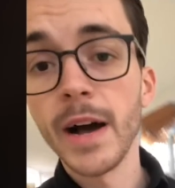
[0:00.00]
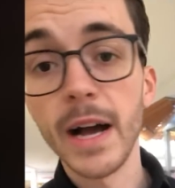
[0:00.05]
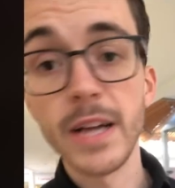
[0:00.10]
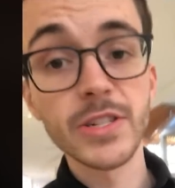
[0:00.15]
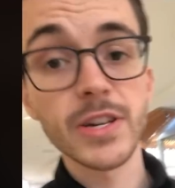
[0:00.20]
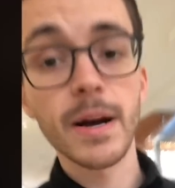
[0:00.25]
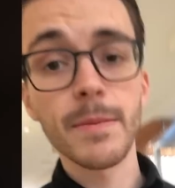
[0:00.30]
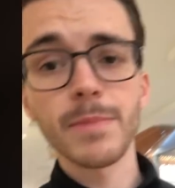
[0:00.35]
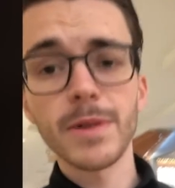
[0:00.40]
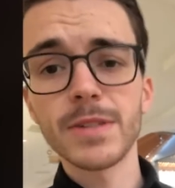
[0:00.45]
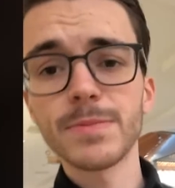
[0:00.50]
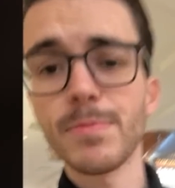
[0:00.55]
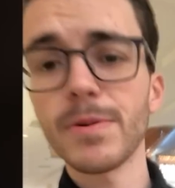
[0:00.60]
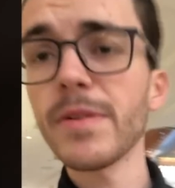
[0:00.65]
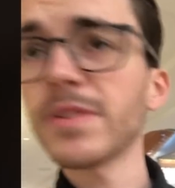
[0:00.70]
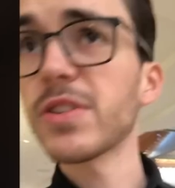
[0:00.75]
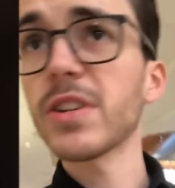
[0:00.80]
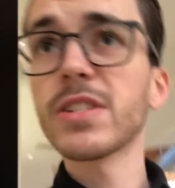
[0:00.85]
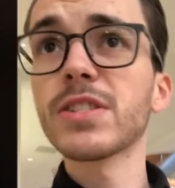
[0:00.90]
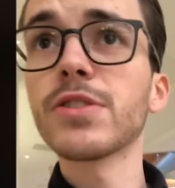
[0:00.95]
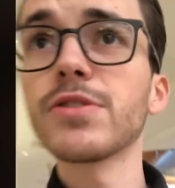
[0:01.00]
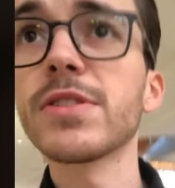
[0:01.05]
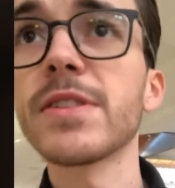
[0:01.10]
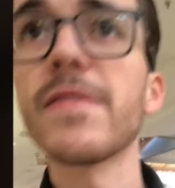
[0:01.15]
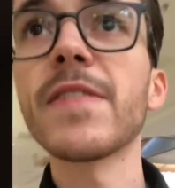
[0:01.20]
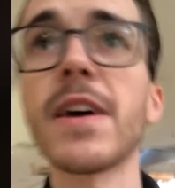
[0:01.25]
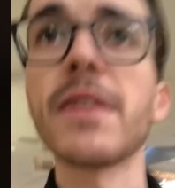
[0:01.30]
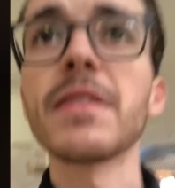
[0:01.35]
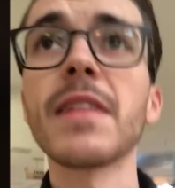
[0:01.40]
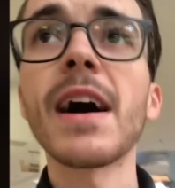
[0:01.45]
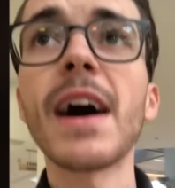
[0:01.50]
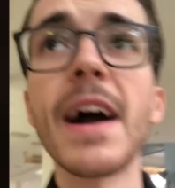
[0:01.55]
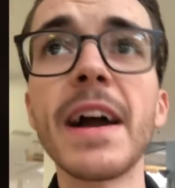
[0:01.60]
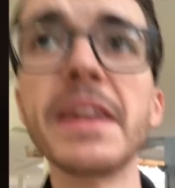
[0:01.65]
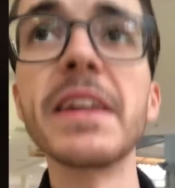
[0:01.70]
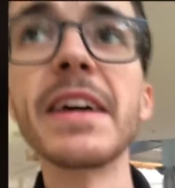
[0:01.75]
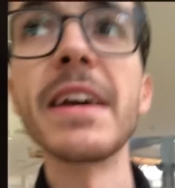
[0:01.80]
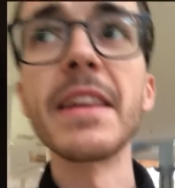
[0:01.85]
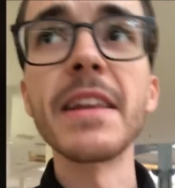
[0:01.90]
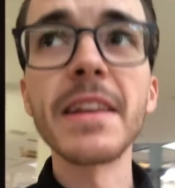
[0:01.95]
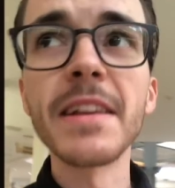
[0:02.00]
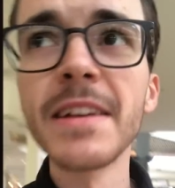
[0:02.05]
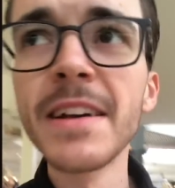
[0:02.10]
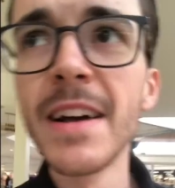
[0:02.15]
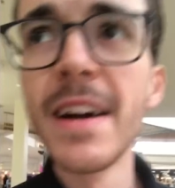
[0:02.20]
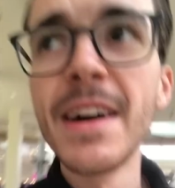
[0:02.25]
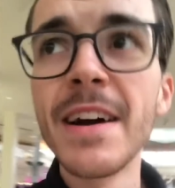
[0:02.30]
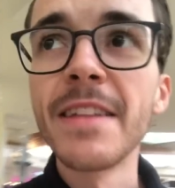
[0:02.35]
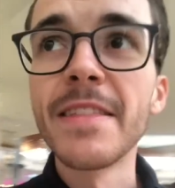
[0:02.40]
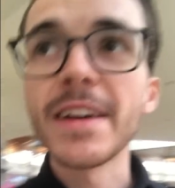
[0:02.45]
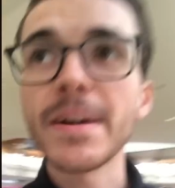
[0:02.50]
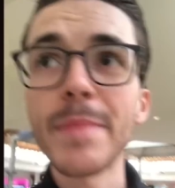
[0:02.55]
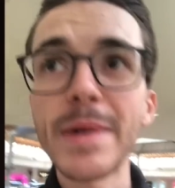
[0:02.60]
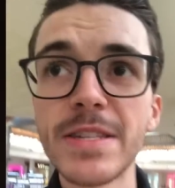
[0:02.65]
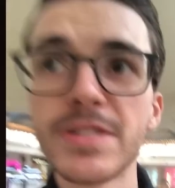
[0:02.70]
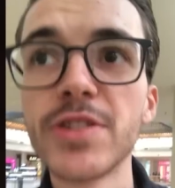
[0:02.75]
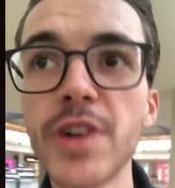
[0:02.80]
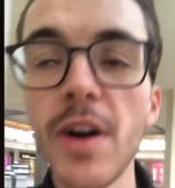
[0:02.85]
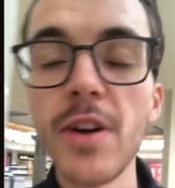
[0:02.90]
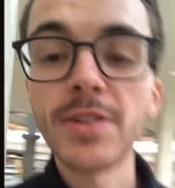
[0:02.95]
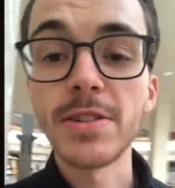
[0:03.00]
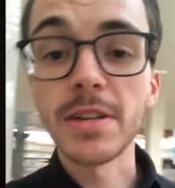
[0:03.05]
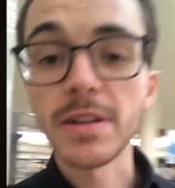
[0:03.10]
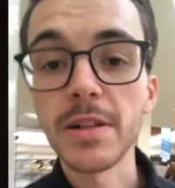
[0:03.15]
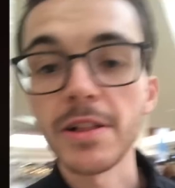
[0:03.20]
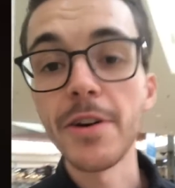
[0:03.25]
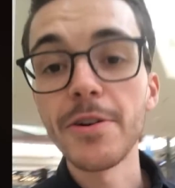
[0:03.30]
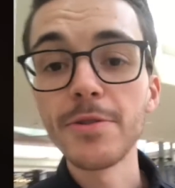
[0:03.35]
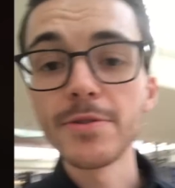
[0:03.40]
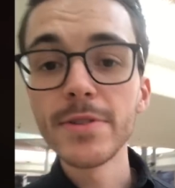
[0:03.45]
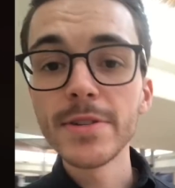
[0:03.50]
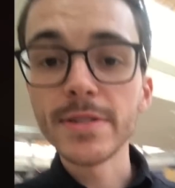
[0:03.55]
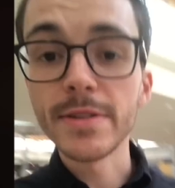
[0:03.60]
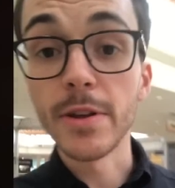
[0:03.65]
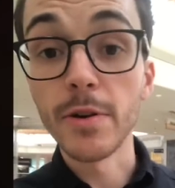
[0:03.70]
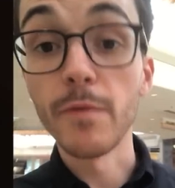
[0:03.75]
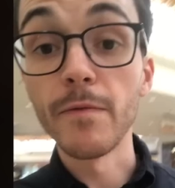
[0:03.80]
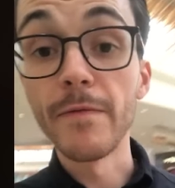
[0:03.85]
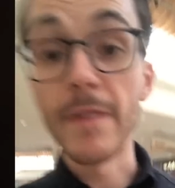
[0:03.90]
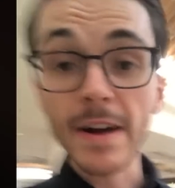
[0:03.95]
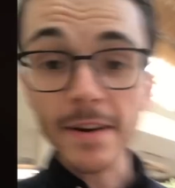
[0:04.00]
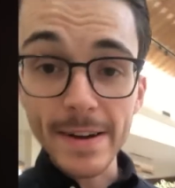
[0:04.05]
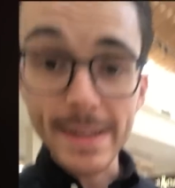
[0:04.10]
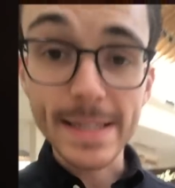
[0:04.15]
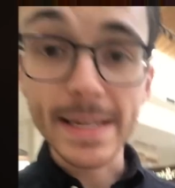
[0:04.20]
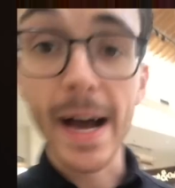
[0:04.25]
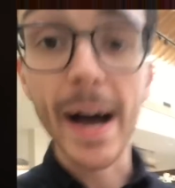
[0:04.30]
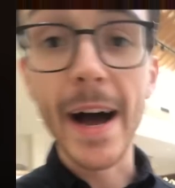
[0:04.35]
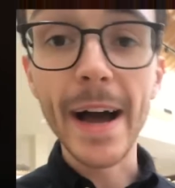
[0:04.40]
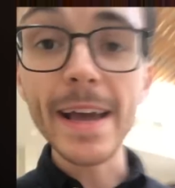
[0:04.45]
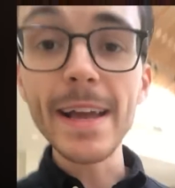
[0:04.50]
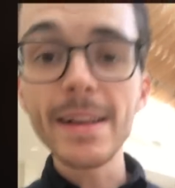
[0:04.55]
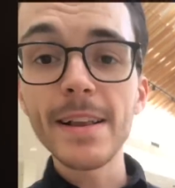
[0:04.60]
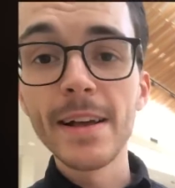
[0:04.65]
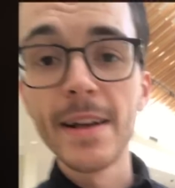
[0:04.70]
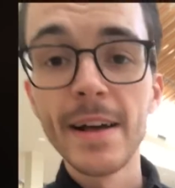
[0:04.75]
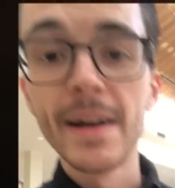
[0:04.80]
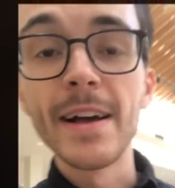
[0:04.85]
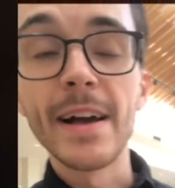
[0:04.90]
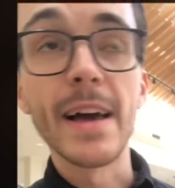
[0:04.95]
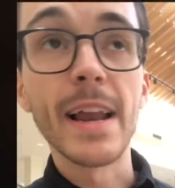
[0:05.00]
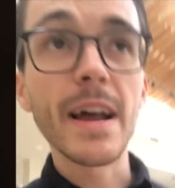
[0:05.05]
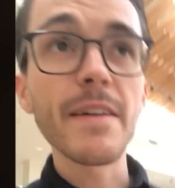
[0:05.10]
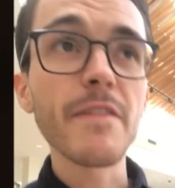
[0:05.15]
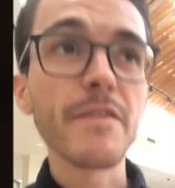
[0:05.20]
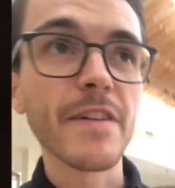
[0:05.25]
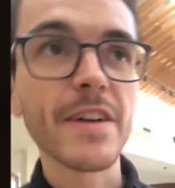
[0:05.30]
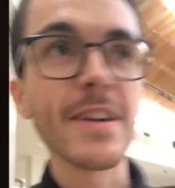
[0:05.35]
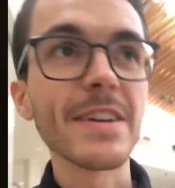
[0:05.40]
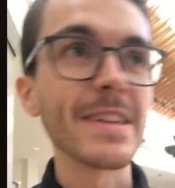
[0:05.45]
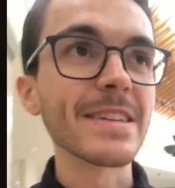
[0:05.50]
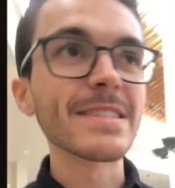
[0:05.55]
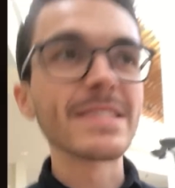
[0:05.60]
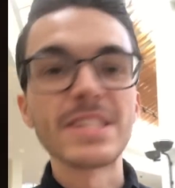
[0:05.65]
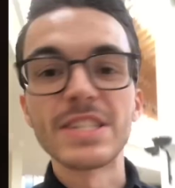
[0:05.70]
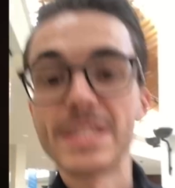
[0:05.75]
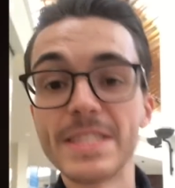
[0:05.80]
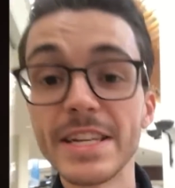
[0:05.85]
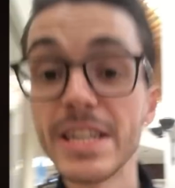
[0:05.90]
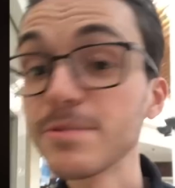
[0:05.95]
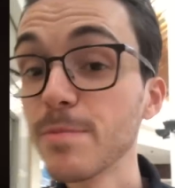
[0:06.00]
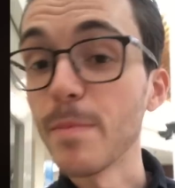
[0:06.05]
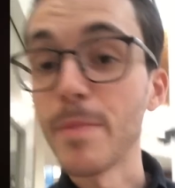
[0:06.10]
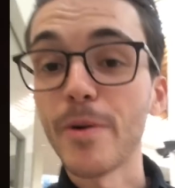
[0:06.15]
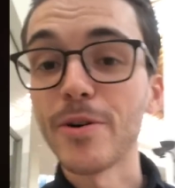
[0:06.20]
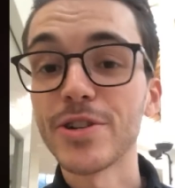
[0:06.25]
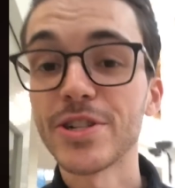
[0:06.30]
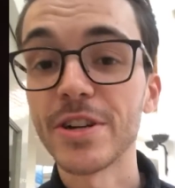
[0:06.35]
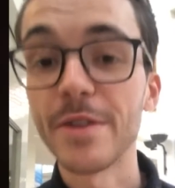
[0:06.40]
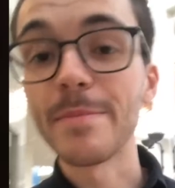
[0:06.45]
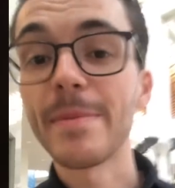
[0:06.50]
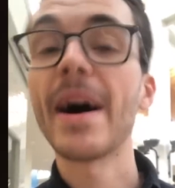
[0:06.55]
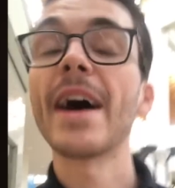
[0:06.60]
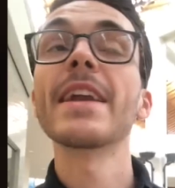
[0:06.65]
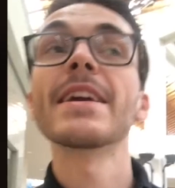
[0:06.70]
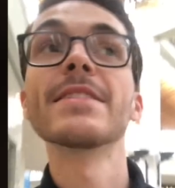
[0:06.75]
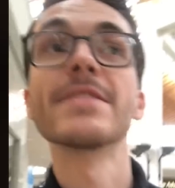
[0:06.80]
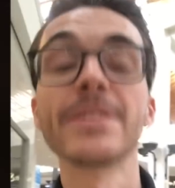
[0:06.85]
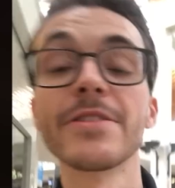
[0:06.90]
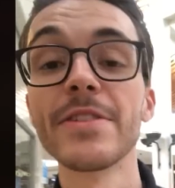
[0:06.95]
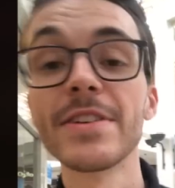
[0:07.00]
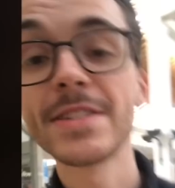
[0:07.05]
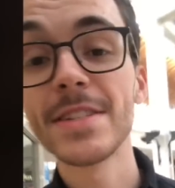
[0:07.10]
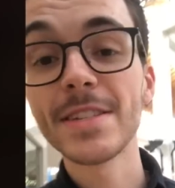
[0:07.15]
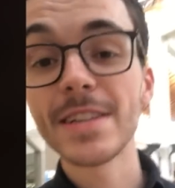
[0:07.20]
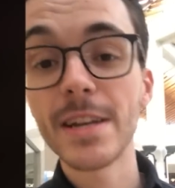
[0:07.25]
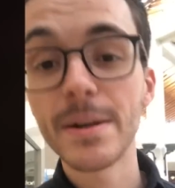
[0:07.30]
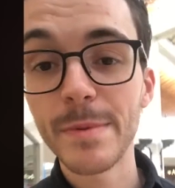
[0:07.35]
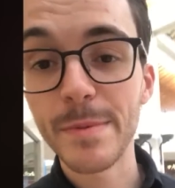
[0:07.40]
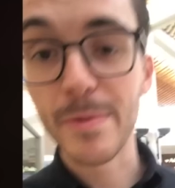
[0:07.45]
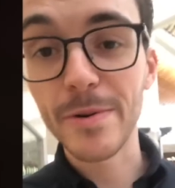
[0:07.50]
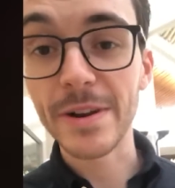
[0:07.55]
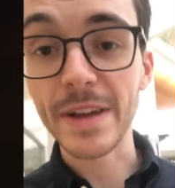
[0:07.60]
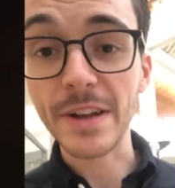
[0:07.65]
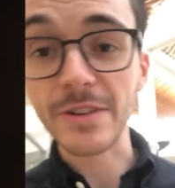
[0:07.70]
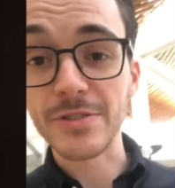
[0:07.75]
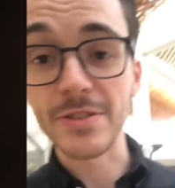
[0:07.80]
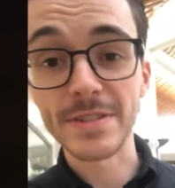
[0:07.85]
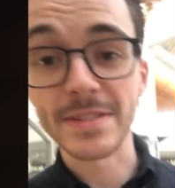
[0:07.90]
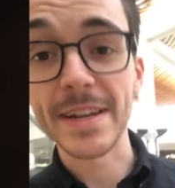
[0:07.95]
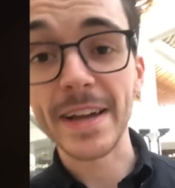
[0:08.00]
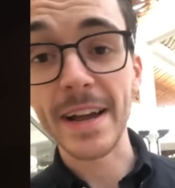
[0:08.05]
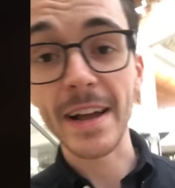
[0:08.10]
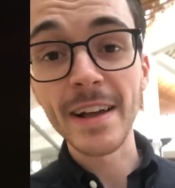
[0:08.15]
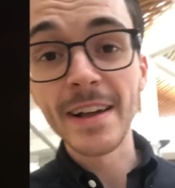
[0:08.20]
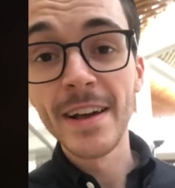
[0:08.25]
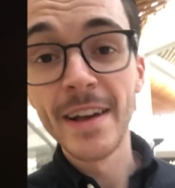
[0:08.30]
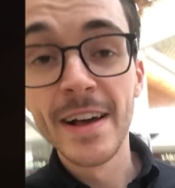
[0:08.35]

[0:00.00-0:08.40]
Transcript: I shop pretty much exclusively online, and the thing about Zara's clothes, they're very tight, and I have a very dis disproportionate body, so this is gonna be pretty interesting.